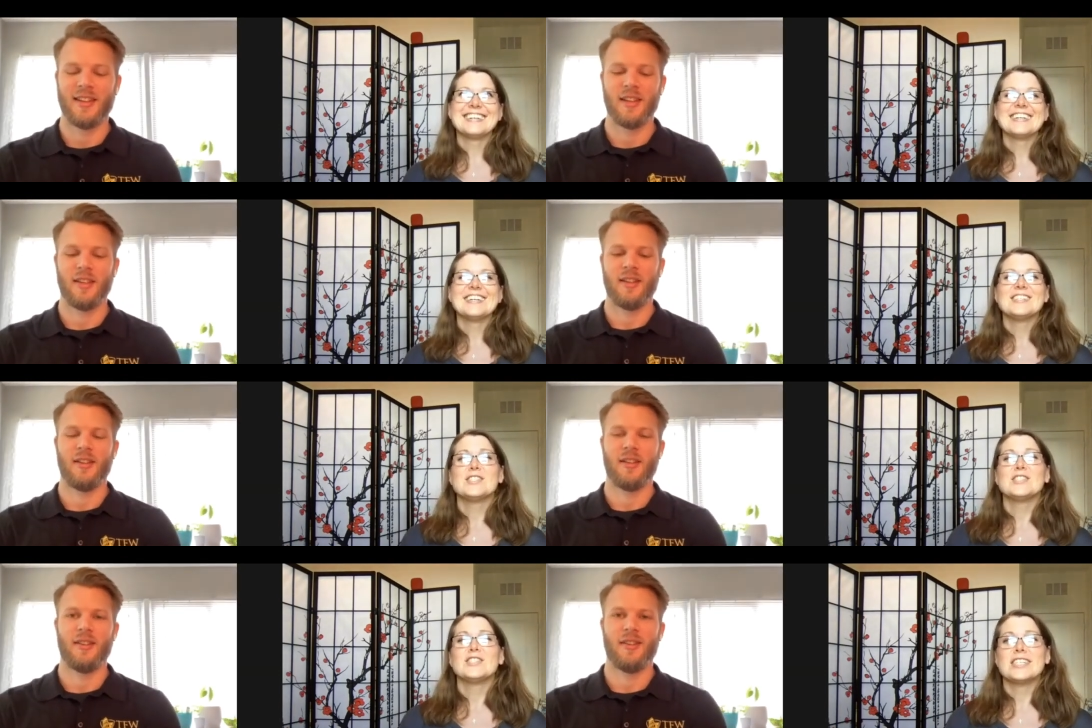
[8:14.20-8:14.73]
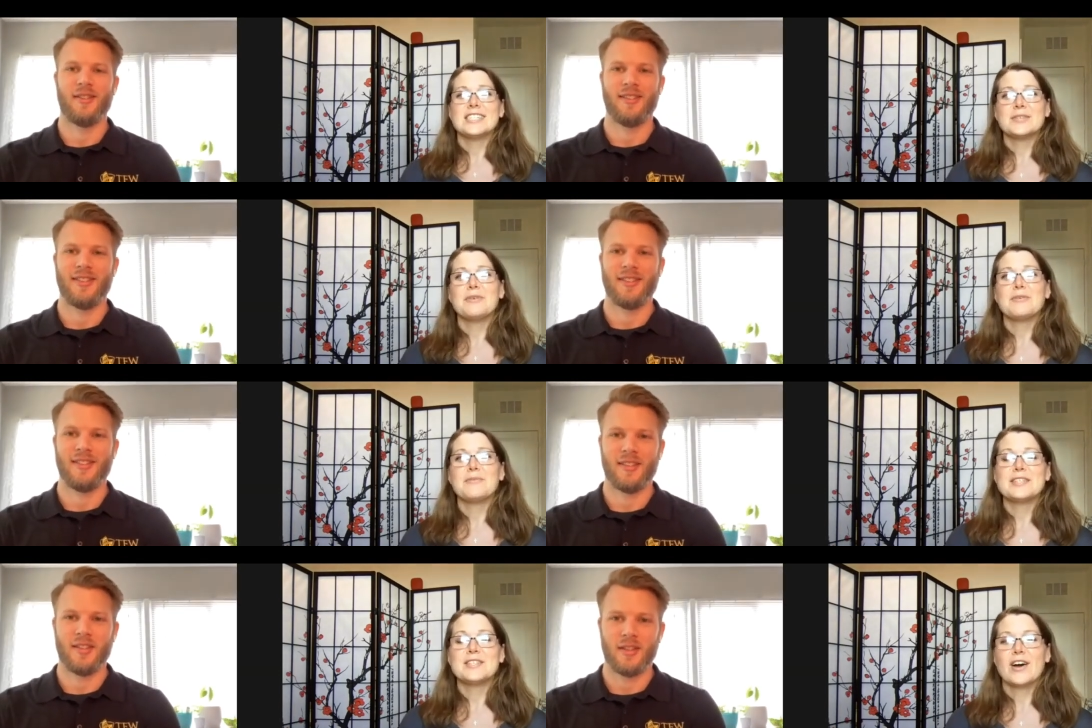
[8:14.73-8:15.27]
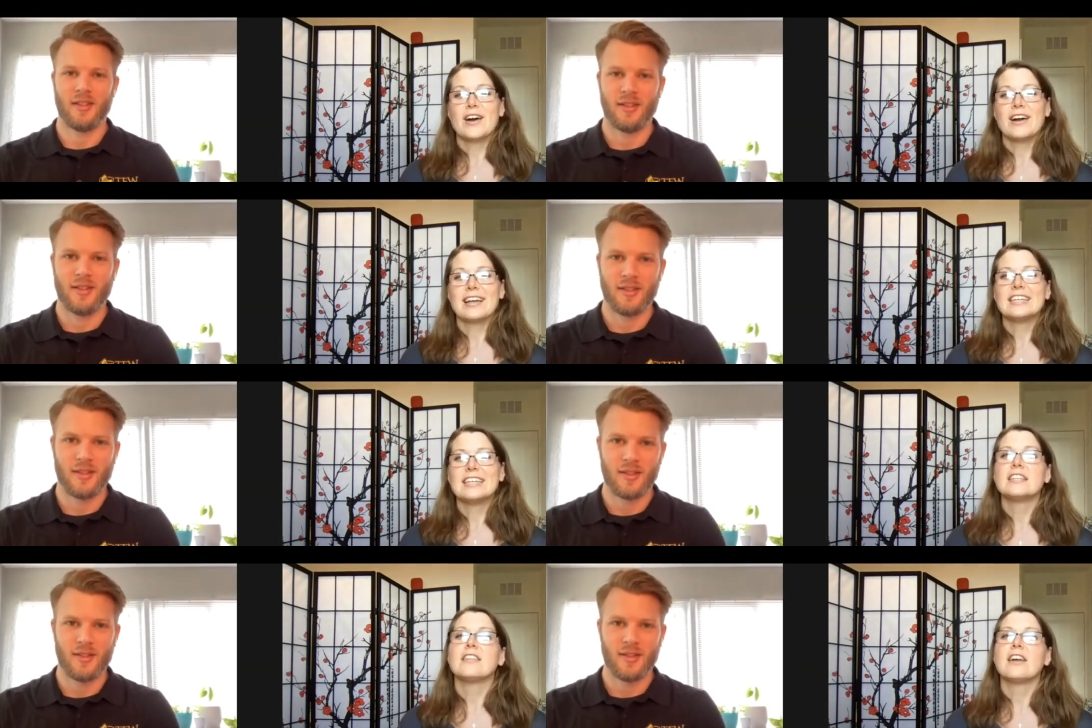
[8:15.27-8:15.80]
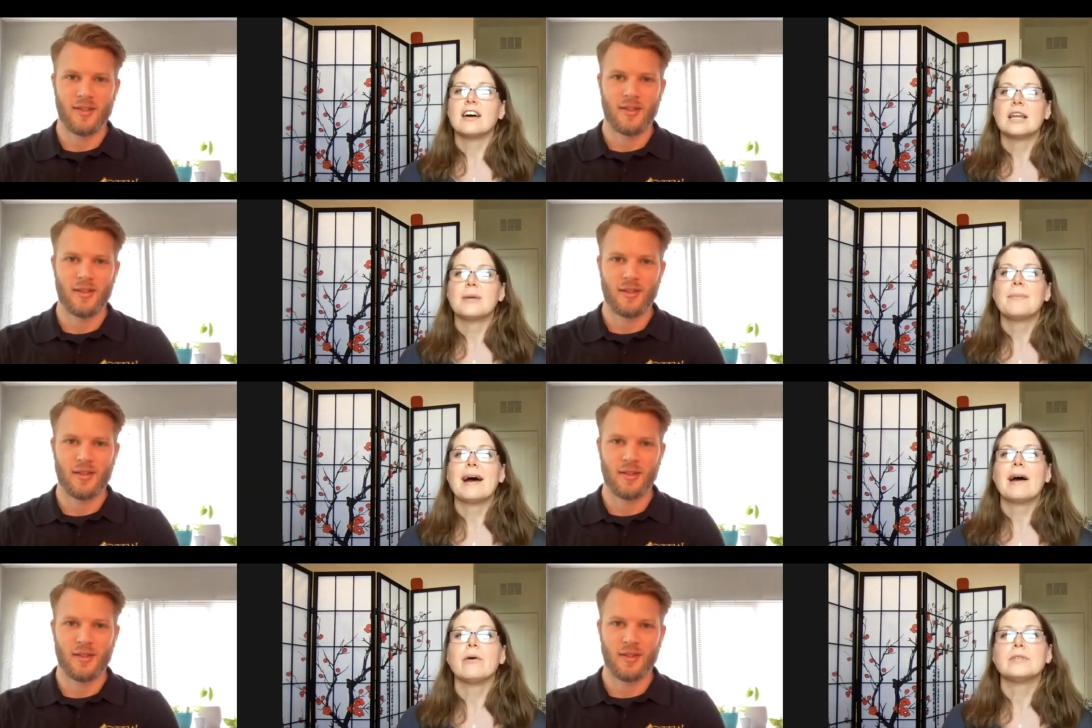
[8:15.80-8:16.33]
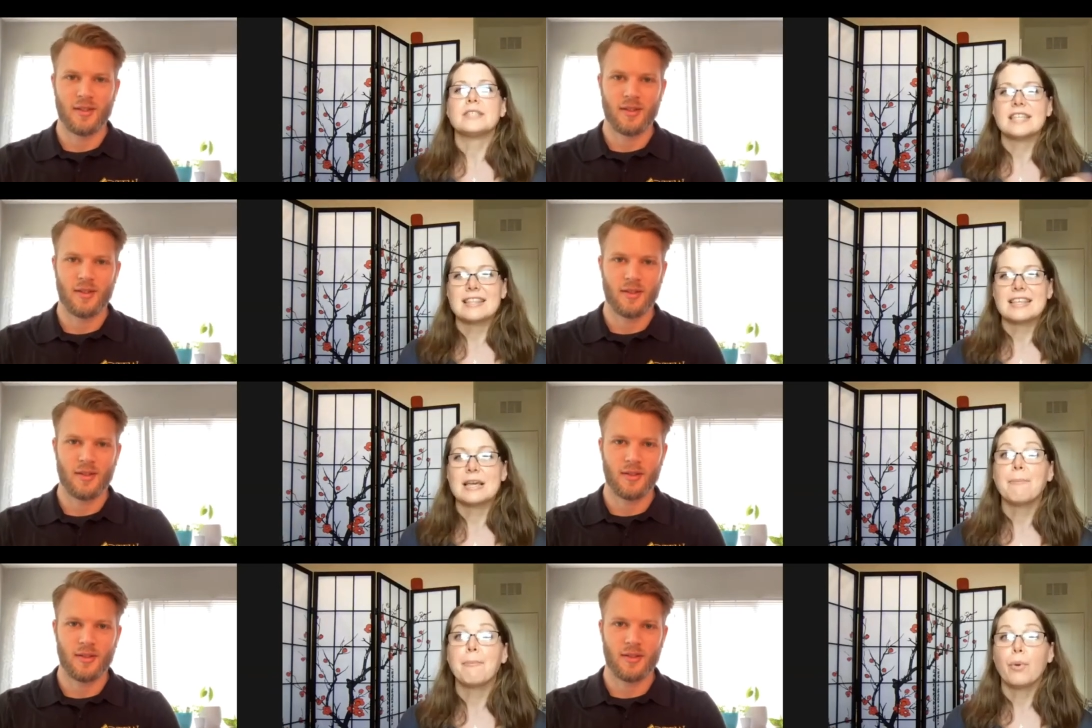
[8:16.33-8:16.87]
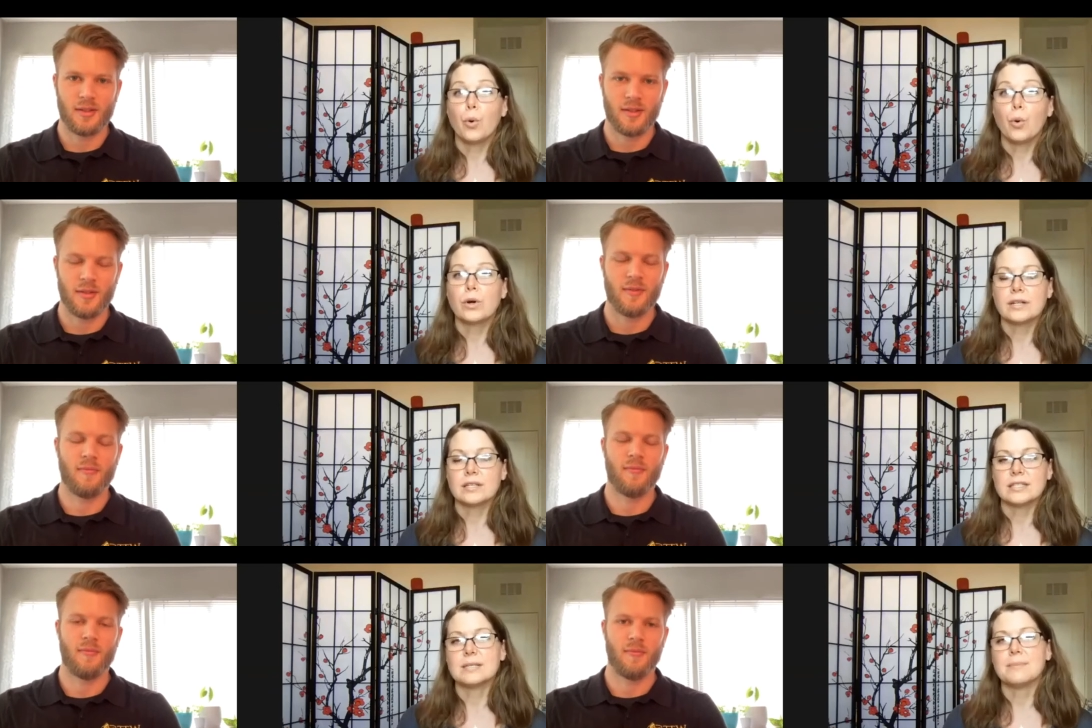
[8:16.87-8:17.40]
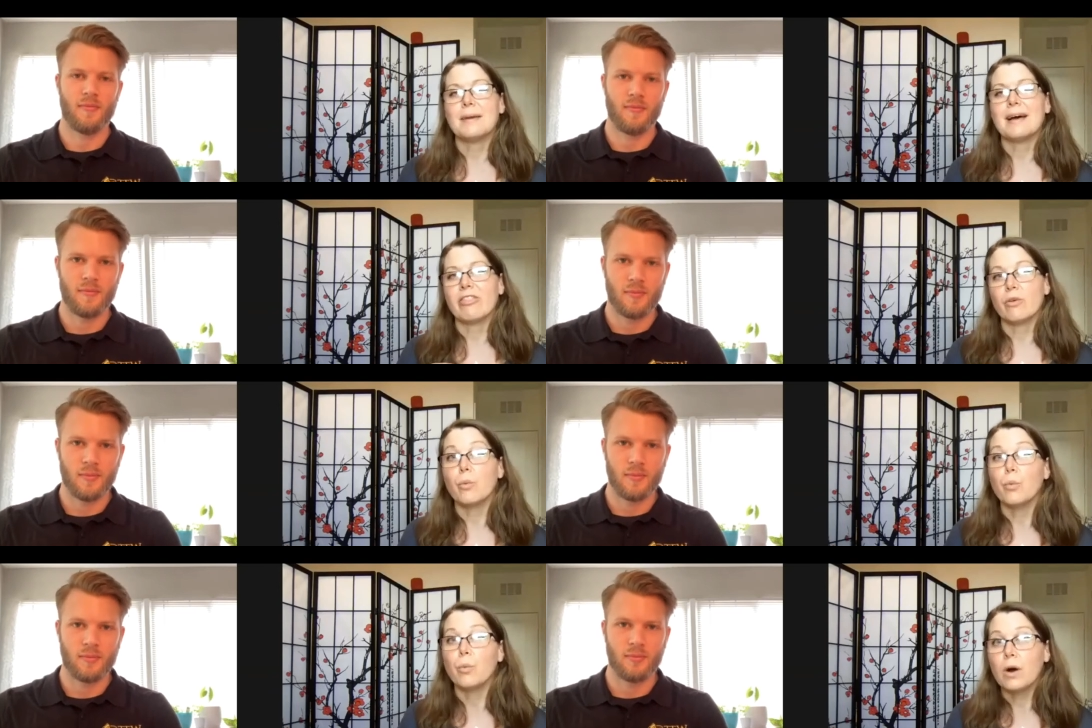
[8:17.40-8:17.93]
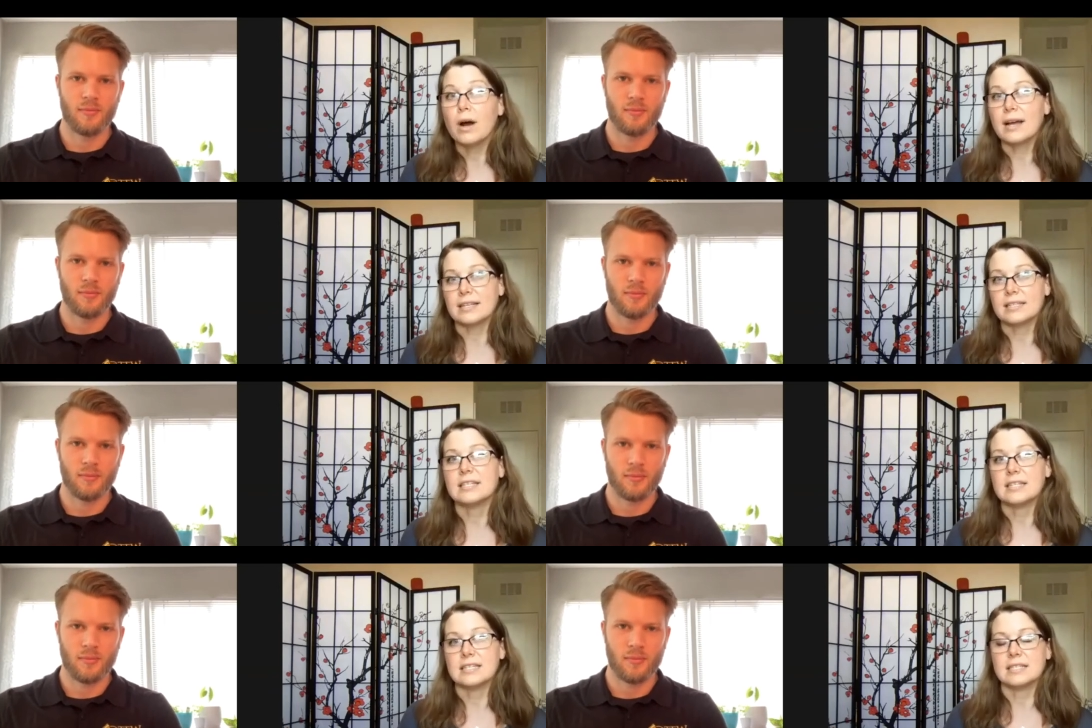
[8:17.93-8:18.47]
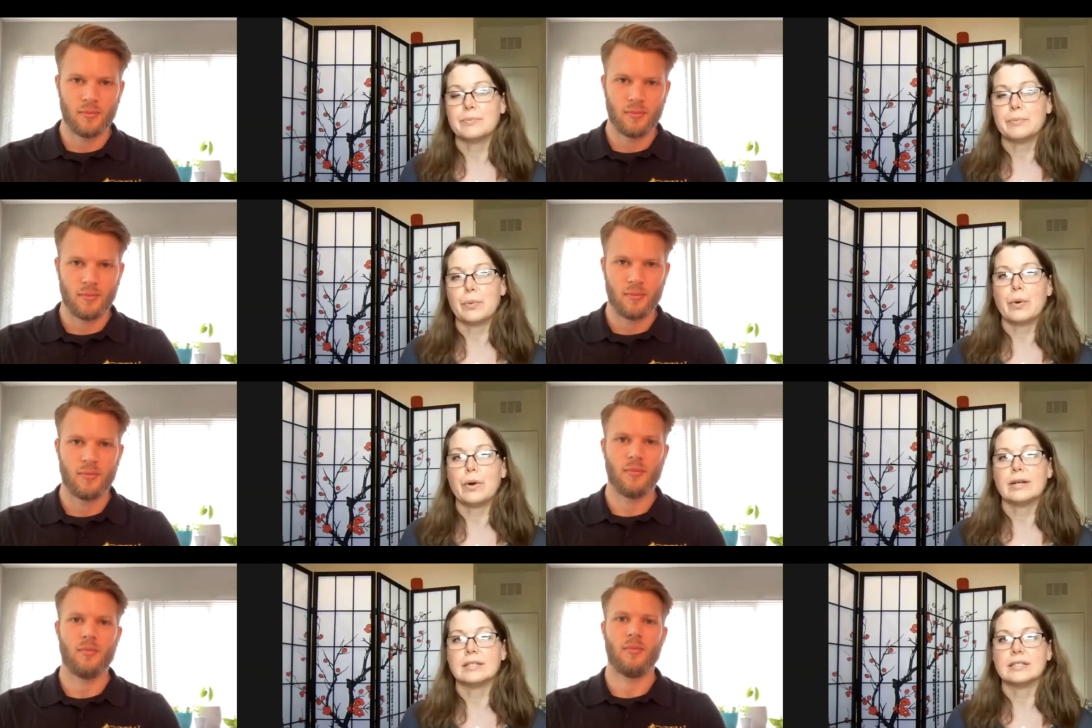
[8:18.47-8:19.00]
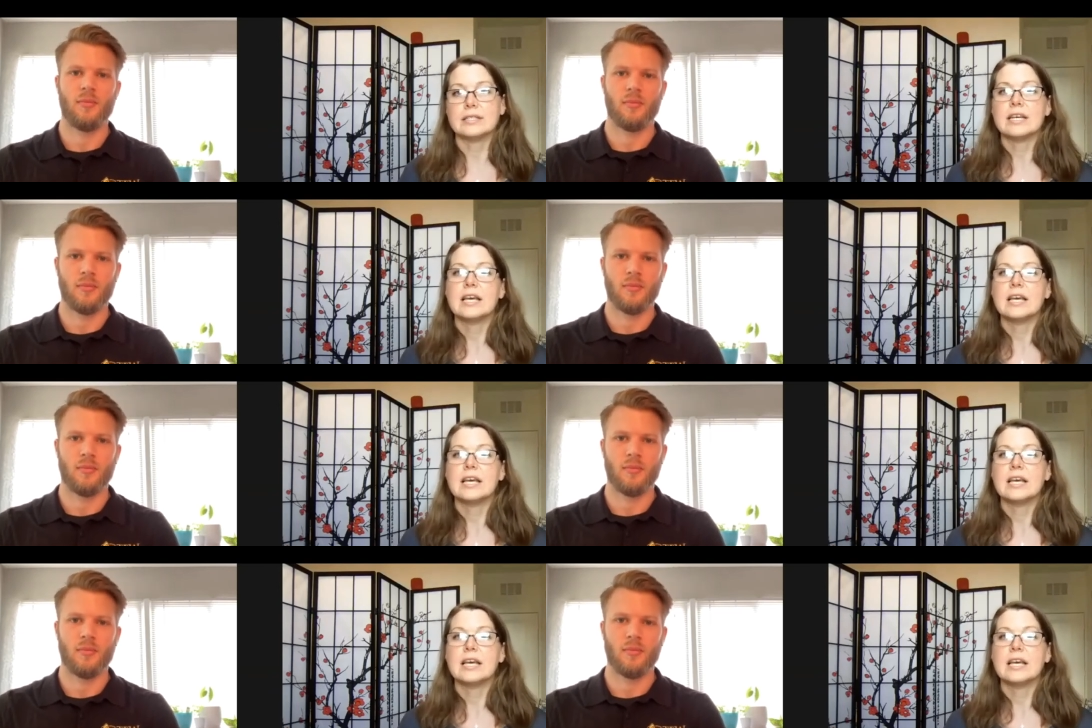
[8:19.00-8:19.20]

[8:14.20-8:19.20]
Speaker 1: so, Jesse, we've been talking a lot about the importance, about the what is important.